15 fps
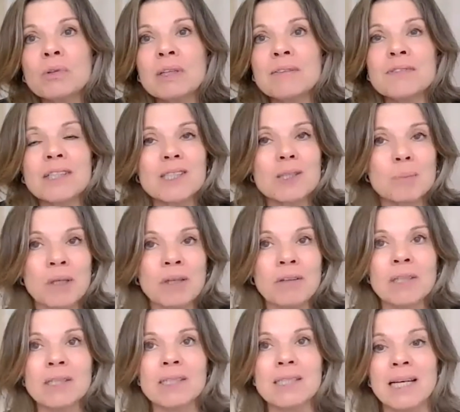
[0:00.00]
lived
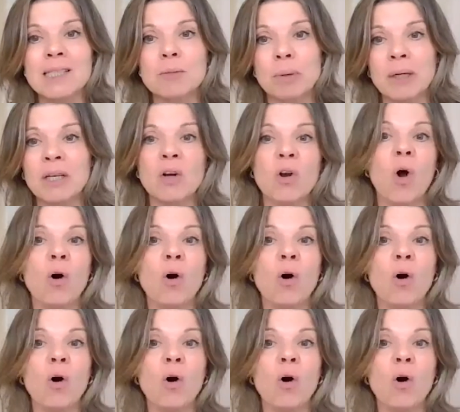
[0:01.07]
experience has been